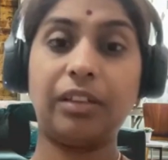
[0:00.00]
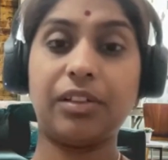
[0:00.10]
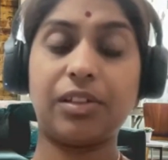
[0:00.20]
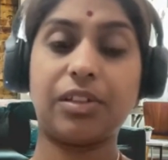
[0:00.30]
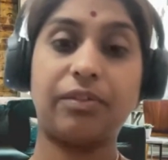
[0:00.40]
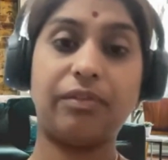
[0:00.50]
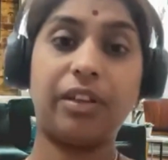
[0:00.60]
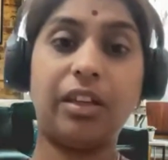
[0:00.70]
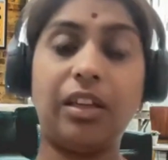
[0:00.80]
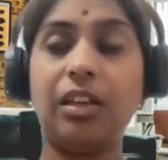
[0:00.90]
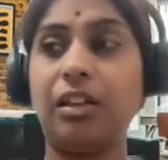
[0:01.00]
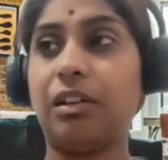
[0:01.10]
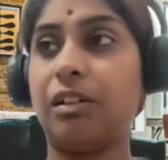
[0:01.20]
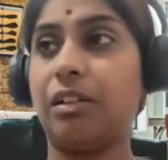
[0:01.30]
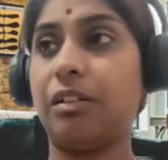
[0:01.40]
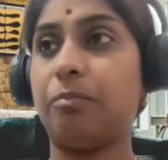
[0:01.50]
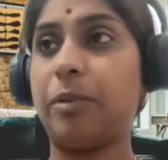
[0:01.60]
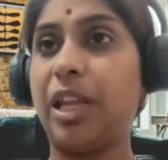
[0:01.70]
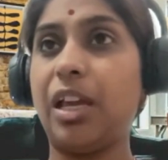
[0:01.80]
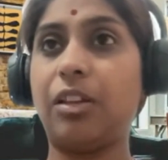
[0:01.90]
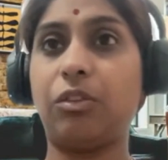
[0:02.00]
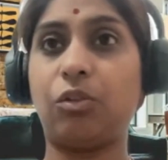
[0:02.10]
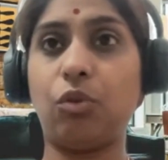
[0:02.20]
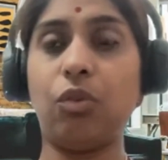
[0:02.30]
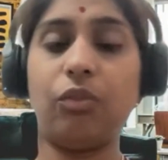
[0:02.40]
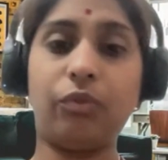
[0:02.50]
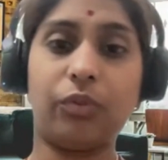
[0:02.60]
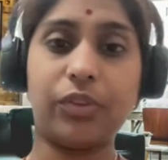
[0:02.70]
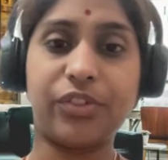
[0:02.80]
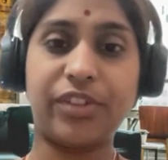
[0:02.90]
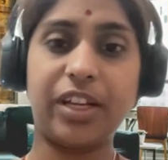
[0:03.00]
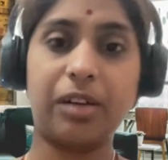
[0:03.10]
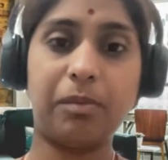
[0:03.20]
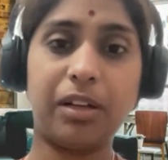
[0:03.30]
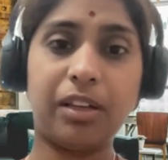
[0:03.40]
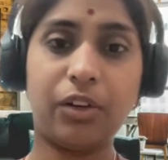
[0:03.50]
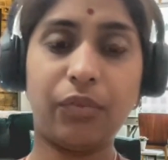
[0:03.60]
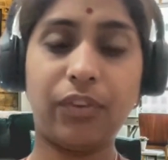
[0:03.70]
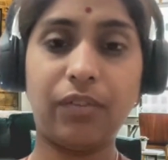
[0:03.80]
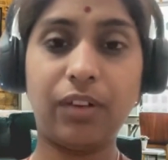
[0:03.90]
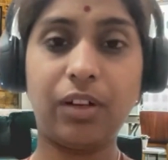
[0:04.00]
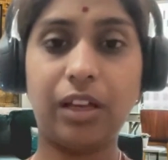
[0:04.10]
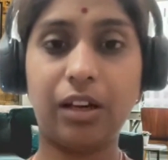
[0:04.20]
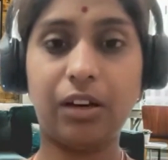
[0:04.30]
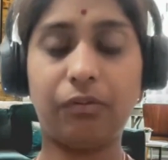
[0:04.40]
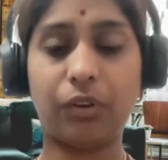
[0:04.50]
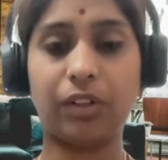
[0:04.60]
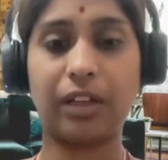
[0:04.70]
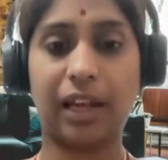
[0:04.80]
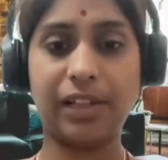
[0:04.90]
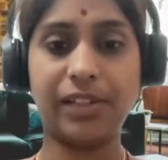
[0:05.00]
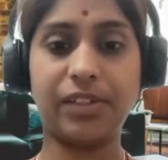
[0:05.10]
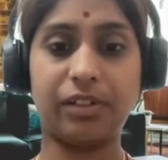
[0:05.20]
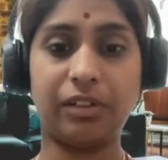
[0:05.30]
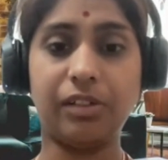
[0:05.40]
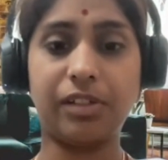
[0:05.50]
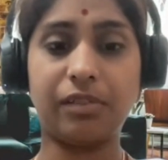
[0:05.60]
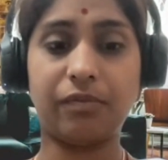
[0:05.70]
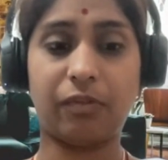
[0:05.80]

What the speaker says: think this is a very breakthrough statement that you've given here for the cancers,